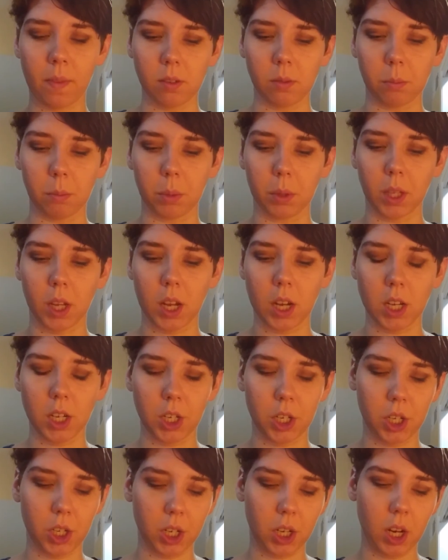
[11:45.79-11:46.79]

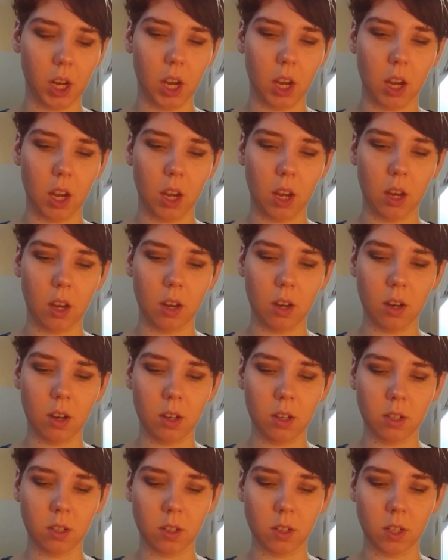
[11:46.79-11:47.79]
blush in
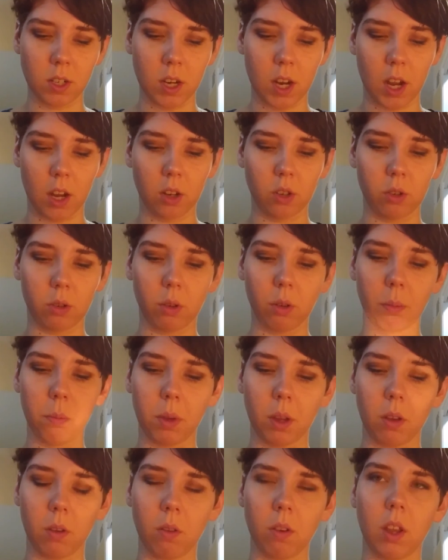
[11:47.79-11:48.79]
Natural
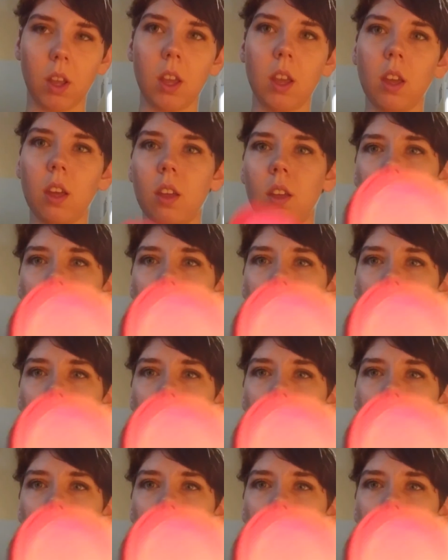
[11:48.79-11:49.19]
Beauty.